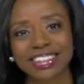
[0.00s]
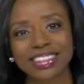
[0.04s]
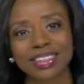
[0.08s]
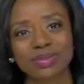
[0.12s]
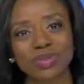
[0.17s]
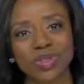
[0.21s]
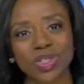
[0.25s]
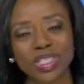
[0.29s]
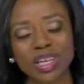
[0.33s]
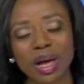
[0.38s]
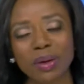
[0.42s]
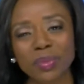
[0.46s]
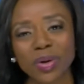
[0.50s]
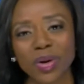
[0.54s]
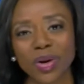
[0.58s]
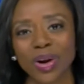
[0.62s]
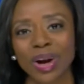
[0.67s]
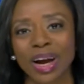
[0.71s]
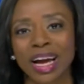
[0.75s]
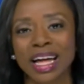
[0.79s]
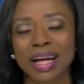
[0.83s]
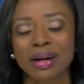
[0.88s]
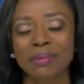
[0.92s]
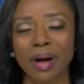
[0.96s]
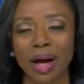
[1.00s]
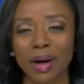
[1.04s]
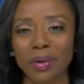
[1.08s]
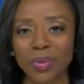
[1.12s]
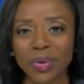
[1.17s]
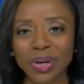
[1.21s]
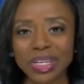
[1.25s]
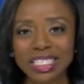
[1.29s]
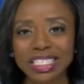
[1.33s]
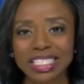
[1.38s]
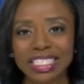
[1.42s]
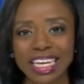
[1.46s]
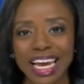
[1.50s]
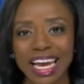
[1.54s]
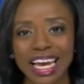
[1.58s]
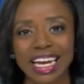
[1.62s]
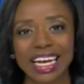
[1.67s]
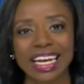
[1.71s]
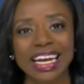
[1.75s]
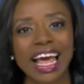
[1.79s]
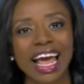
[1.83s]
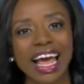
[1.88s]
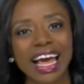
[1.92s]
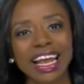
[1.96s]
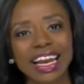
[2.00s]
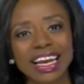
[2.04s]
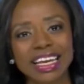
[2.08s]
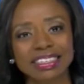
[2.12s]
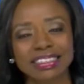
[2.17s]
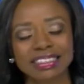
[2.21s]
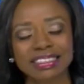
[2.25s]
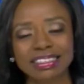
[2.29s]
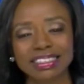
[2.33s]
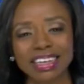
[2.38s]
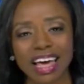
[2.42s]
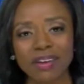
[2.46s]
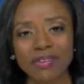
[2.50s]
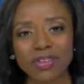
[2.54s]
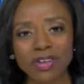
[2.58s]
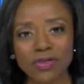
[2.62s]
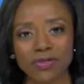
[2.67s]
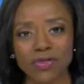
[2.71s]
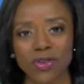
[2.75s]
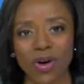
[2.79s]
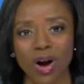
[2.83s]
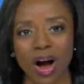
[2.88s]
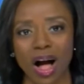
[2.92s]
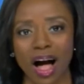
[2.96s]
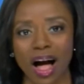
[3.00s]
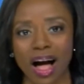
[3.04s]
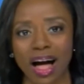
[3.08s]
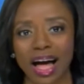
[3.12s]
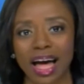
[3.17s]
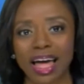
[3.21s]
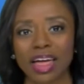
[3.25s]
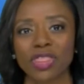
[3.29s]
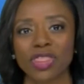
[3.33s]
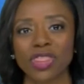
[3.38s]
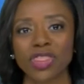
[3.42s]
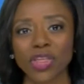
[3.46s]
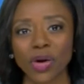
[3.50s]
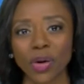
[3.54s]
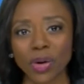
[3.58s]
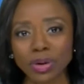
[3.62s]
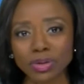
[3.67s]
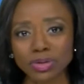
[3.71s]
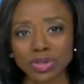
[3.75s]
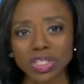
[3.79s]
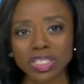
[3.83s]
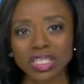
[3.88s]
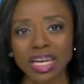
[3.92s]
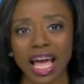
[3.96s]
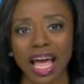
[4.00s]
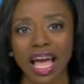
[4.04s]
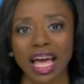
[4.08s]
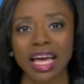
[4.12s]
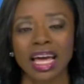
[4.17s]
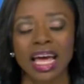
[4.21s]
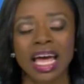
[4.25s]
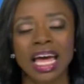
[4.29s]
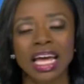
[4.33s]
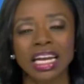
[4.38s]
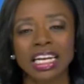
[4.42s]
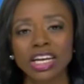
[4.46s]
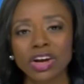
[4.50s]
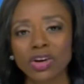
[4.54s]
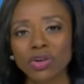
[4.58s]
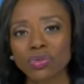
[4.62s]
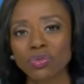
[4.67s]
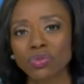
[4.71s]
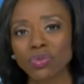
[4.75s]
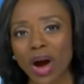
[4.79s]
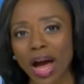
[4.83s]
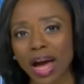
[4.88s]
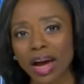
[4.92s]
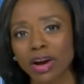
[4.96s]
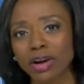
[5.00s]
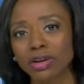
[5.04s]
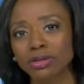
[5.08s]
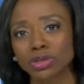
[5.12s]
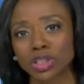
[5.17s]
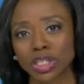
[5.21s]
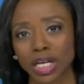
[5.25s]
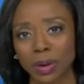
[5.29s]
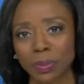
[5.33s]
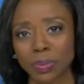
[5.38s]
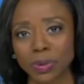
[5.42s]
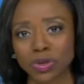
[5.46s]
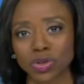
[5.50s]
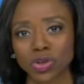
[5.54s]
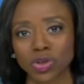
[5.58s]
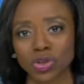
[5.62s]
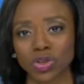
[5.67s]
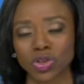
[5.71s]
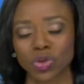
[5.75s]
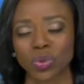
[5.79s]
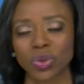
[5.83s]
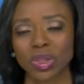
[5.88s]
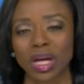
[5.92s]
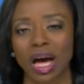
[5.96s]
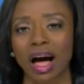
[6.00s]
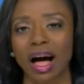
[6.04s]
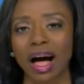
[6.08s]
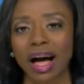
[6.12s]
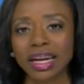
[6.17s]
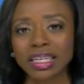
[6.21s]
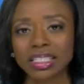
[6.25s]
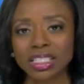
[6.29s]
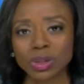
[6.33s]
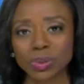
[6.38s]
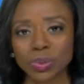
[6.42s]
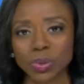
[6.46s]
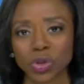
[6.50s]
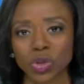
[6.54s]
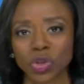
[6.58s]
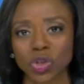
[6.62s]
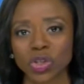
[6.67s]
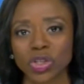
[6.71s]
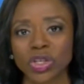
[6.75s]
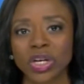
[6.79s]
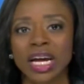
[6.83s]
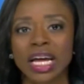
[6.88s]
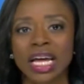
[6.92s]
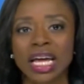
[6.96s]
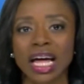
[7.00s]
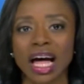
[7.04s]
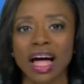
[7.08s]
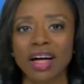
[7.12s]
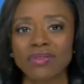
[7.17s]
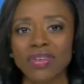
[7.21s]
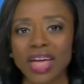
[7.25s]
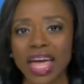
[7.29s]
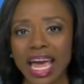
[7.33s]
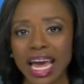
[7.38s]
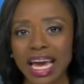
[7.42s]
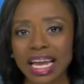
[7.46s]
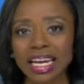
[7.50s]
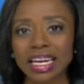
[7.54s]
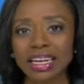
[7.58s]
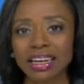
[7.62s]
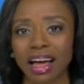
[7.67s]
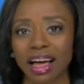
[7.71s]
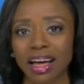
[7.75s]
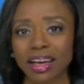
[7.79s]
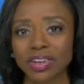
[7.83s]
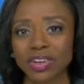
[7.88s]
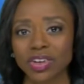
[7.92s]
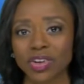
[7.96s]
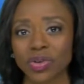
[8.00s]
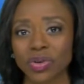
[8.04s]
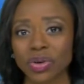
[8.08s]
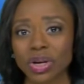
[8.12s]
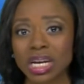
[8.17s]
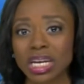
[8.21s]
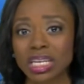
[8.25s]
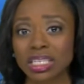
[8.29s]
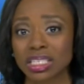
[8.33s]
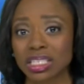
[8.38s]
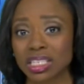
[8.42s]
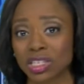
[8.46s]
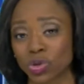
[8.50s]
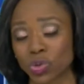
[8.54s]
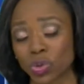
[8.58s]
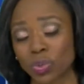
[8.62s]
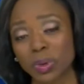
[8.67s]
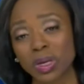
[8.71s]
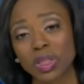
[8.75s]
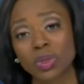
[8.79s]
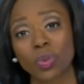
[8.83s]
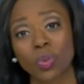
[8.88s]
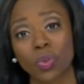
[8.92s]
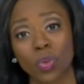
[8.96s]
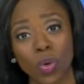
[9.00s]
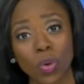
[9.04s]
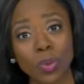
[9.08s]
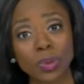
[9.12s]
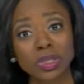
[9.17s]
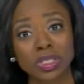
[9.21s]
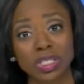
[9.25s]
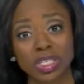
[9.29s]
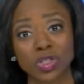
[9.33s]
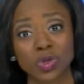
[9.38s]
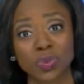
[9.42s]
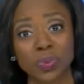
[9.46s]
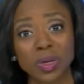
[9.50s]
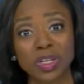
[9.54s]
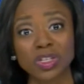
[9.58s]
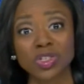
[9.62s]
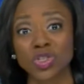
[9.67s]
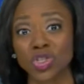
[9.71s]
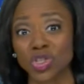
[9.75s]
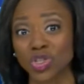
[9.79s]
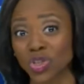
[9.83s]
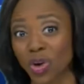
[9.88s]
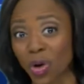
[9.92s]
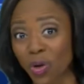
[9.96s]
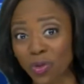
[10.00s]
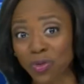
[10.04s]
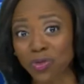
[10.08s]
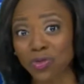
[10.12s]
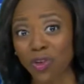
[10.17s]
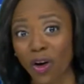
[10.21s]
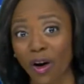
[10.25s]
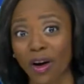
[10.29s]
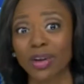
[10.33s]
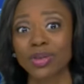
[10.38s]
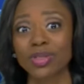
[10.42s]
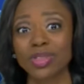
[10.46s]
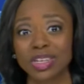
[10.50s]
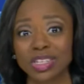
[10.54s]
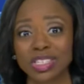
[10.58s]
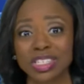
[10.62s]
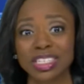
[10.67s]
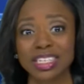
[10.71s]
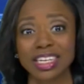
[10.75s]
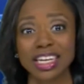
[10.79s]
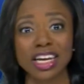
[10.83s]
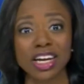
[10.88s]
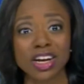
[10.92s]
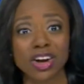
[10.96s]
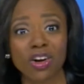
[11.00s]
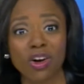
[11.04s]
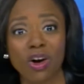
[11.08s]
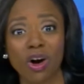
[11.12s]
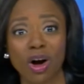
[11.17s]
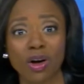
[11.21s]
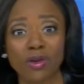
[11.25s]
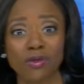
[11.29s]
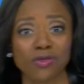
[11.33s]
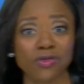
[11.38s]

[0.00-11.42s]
of summer by Wednesday and at 87 for a high. Thursday, near record temperatures with a high temperature of 89 degrees. This would be the warmest it's been so far this year. On